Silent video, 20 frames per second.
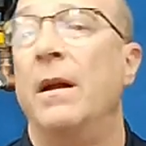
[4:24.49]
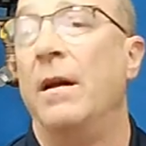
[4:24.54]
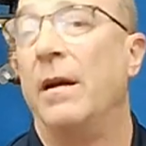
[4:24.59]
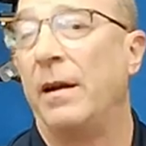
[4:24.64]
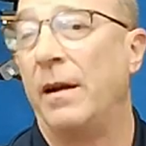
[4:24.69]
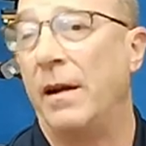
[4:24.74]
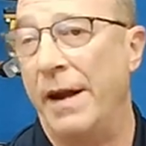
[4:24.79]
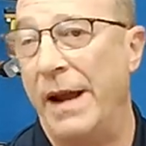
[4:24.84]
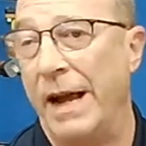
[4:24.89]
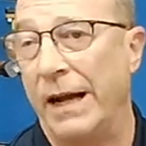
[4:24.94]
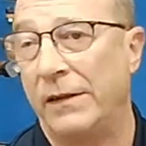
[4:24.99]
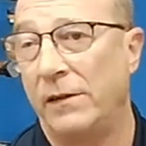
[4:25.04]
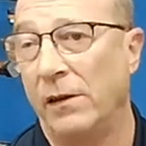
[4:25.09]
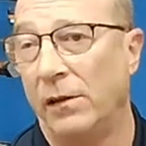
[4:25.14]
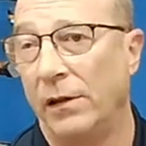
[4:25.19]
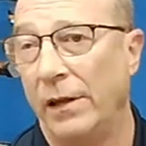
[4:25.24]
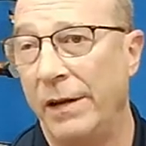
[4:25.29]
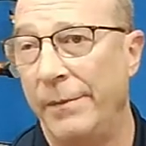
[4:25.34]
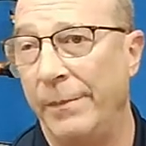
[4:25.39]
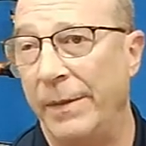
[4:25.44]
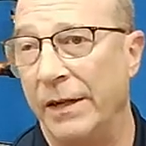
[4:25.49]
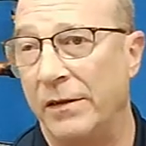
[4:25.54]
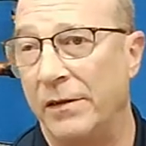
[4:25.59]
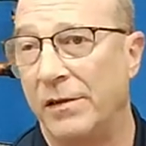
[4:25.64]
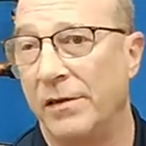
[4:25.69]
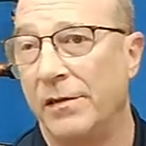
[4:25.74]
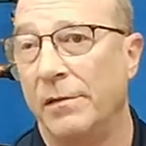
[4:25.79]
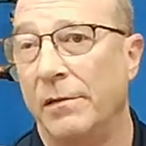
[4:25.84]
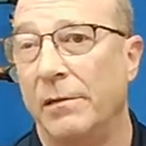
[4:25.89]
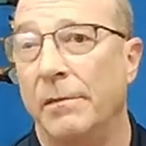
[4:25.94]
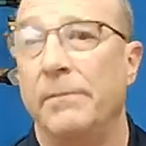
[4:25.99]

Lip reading: connect the limits,